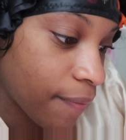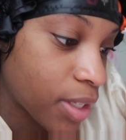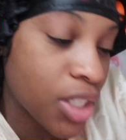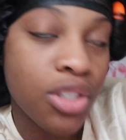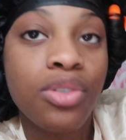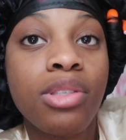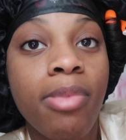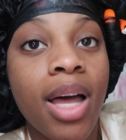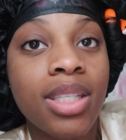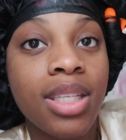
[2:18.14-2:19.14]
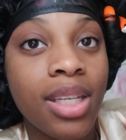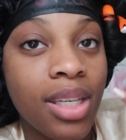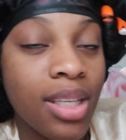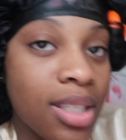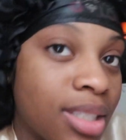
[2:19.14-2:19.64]
and just respond to
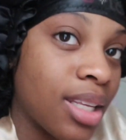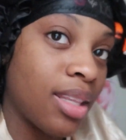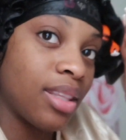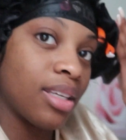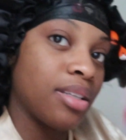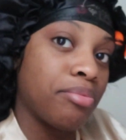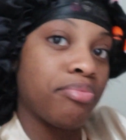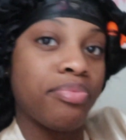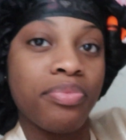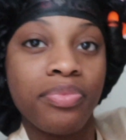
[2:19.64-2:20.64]
these, and then